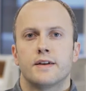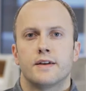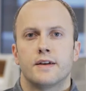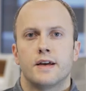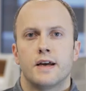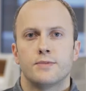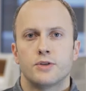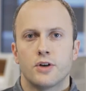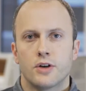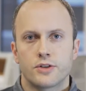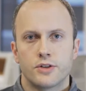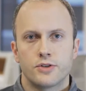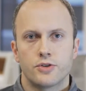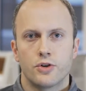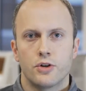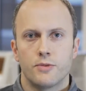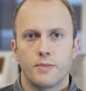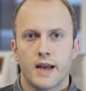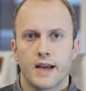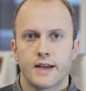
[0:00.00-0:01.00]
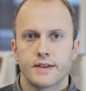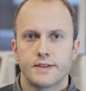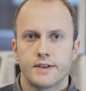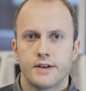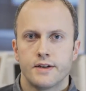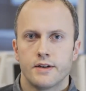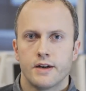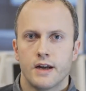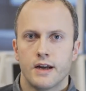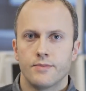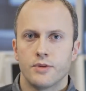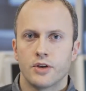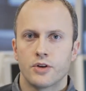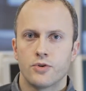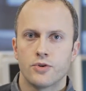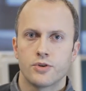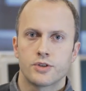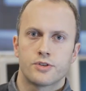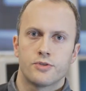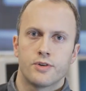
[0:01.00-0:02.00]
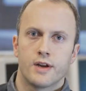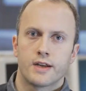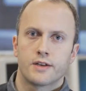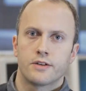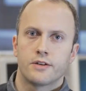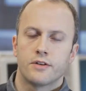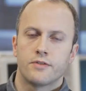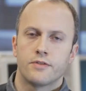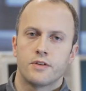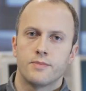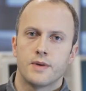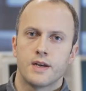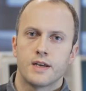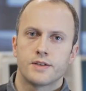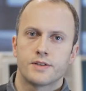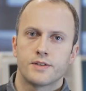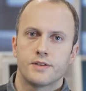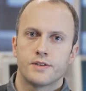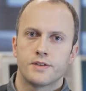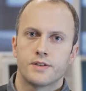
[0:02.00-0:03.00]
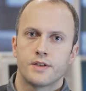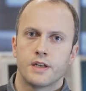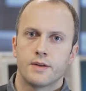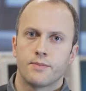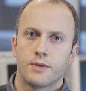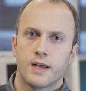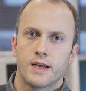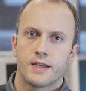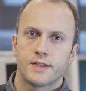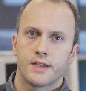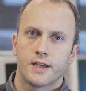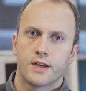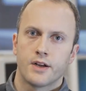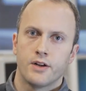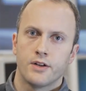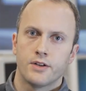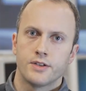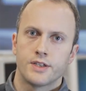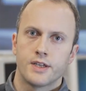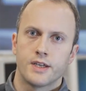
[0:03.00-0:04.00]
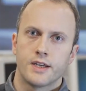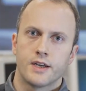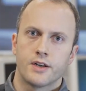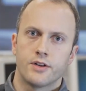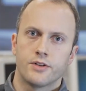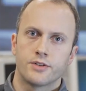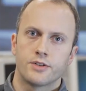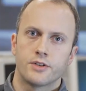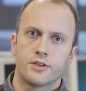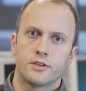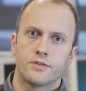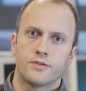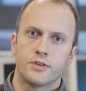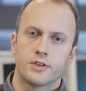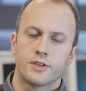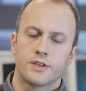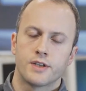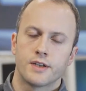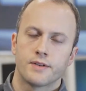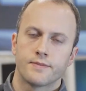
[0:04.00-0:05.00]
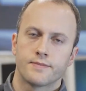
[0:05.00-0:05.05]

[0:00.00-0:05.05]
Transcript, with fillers: I'm Dr. Donald McAteer. I'm the course director of the Masters in Applied Psychology at Ulster University.